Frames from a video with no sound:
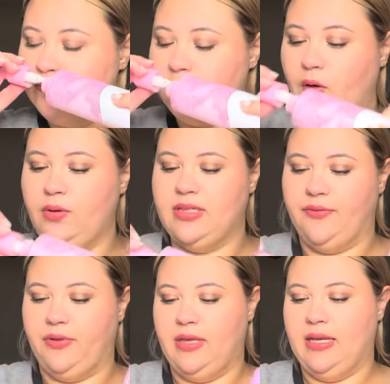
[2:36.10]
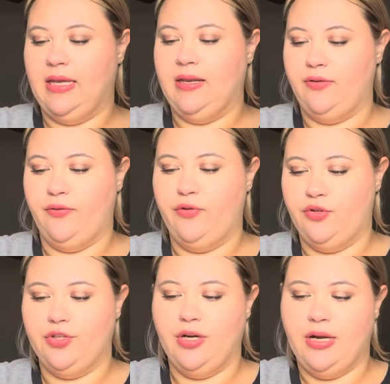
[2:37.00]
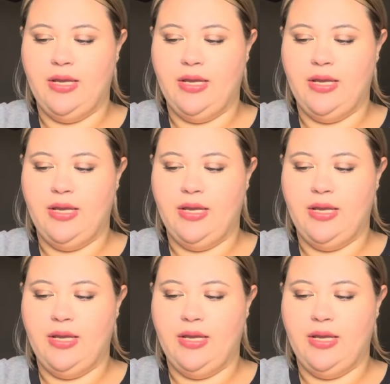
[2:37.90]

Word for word: I would definitely get again in the future.